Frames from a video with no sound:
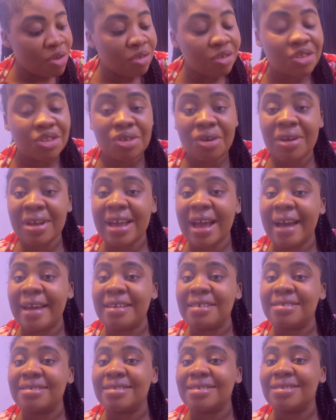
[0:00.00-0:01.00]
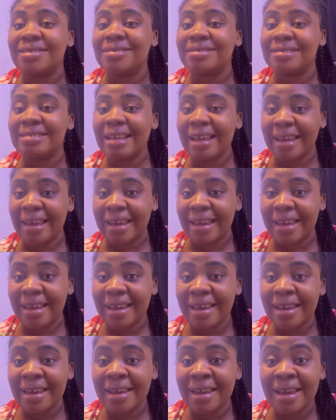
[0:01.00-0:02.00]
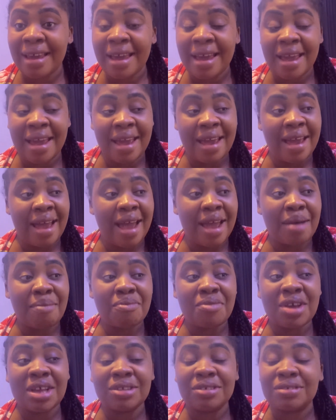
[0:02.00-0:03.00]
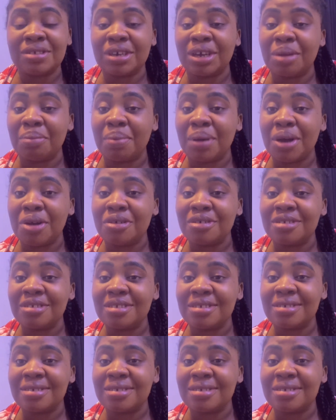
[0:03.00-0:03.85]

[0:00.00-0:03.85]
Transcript: So guys, today I am here to talk about